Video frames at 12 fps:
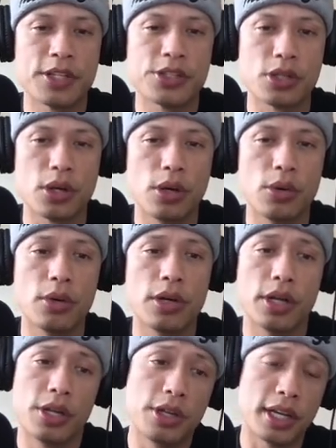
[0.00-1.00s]
So
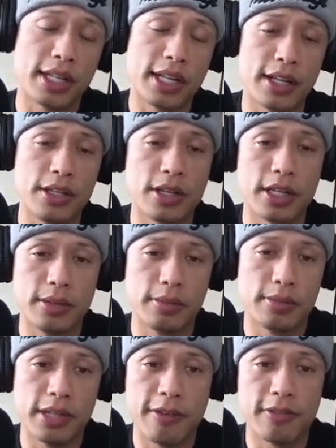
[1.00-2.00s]
you can you
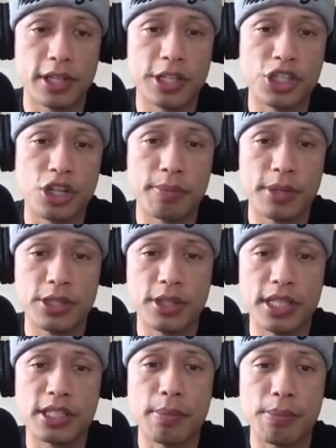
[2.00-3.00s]
can definitely jump into
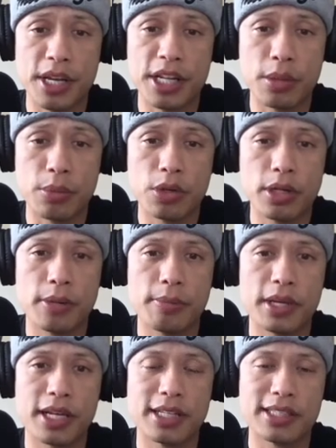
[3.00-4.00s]
this medium one
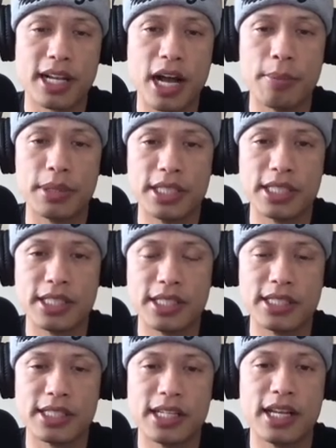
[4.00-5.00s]
because the competition
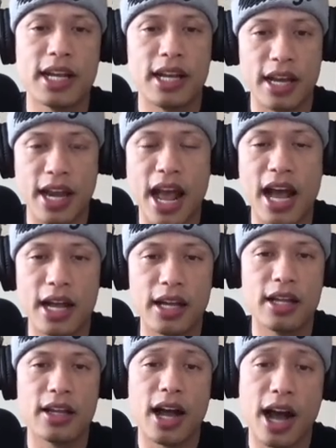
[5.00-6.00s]
is not
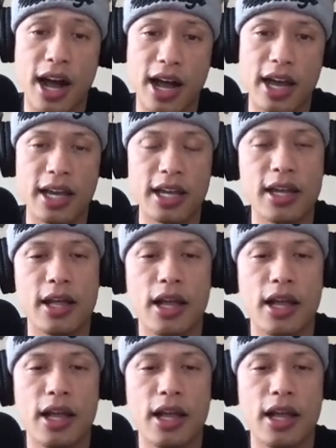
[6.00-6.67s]
high.